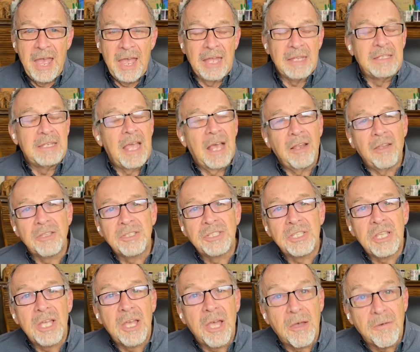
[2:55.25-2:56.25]
and tell
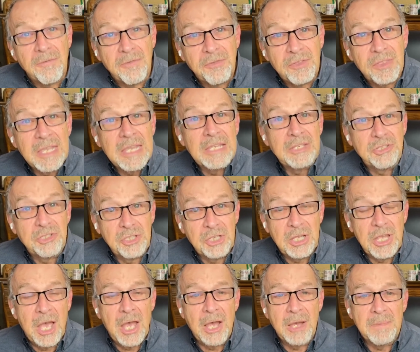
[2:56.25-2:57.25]
us of things to
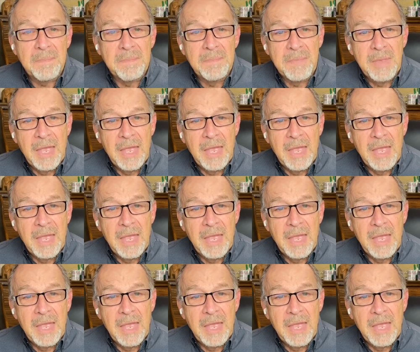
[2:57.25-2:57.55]
come.